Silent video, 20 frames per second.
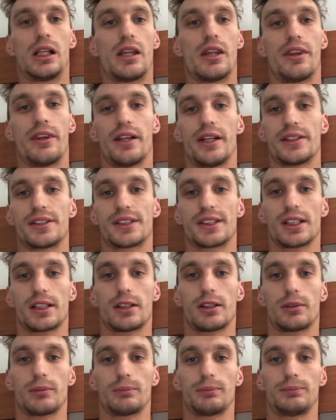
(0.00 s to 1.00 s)
that
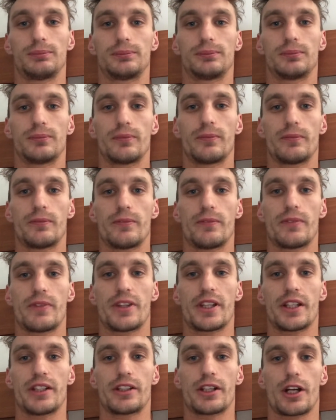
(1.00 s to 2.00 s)

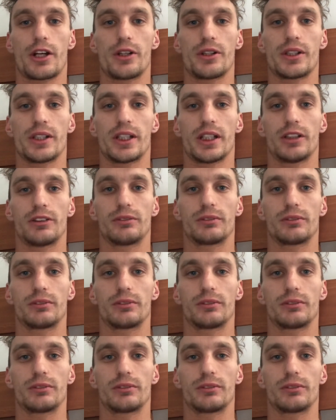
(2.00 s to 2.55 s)
that know that,